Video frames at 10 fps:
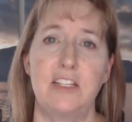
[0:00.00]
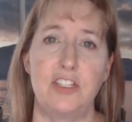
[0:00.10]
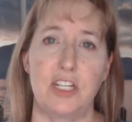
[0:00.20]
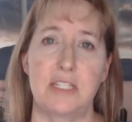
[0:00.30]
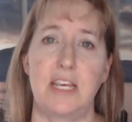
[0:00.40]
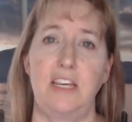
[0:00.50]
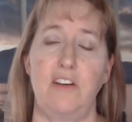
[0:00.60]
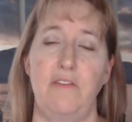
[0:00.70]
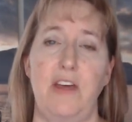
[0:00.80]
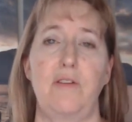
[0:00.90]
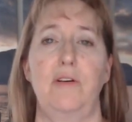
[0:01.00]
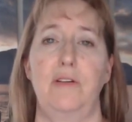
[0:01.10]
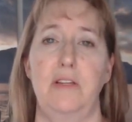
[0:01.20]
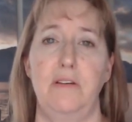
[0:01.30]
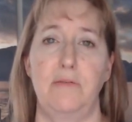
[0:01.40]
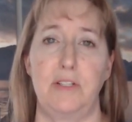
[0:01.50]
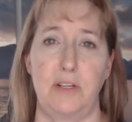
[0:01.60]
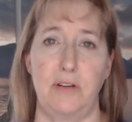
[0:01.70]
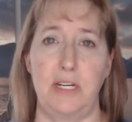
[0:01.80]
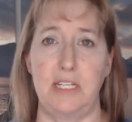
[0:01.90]
just like your federal
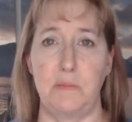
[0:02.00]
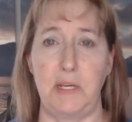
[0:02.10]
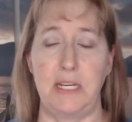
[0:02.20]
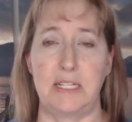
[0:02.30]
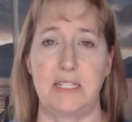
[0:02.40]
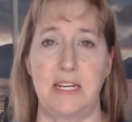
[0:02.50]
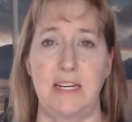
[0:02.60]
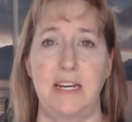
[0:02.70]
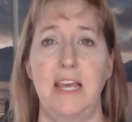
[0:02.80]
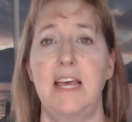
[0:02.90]
return is being extended.